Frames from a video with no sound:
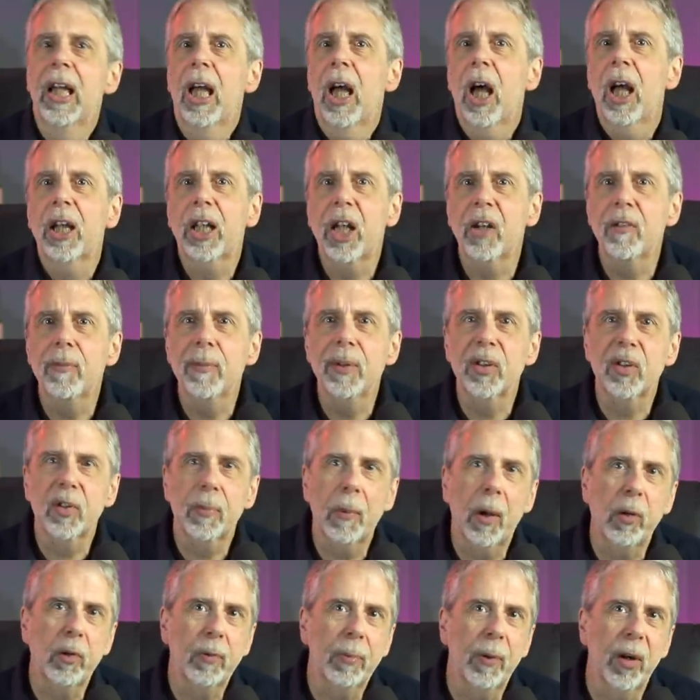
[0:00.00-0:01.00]
A government
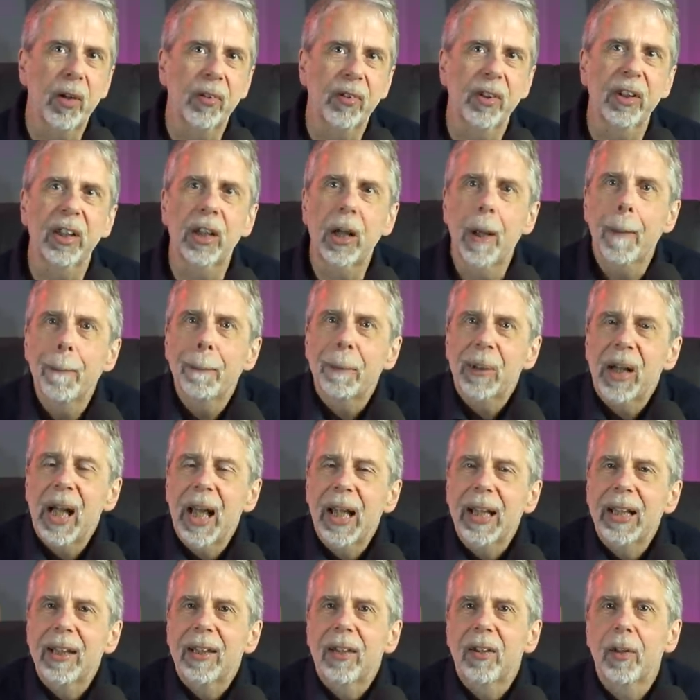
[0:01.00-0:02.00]
spokesperson
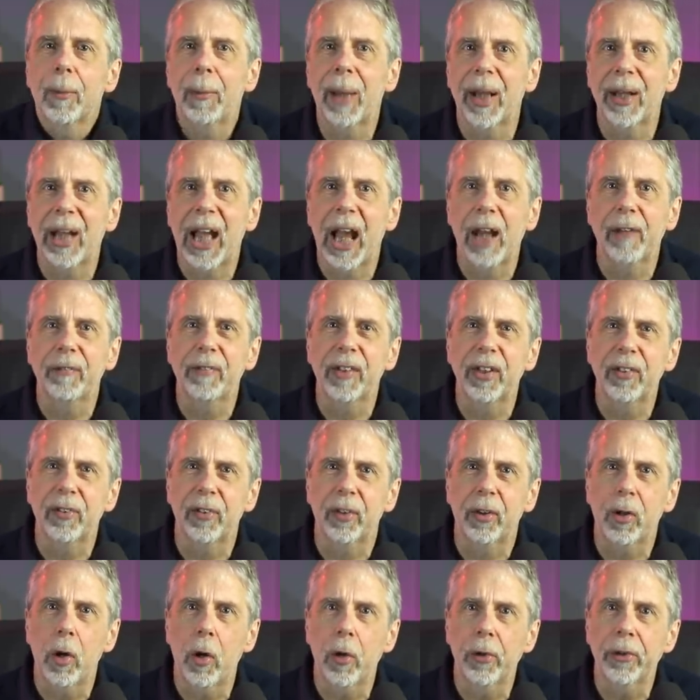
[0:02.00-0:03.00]
complained about how things
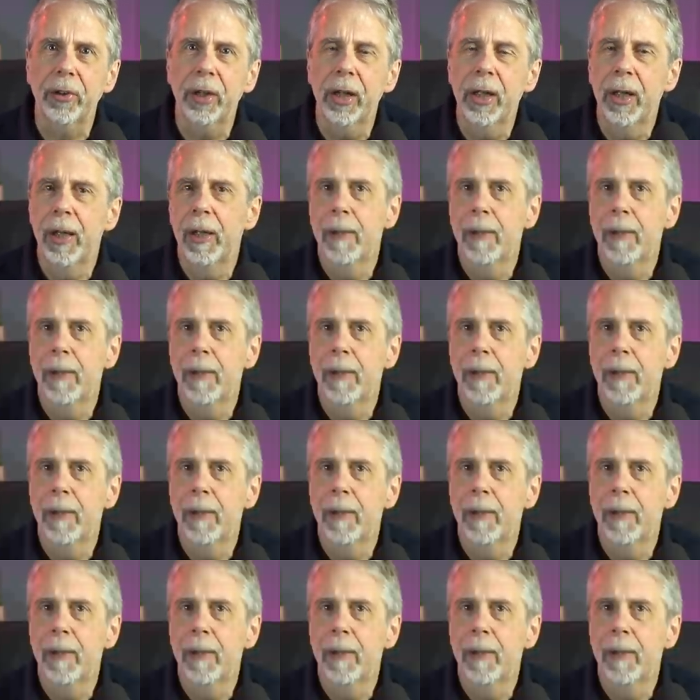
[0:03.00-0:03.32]
had gone.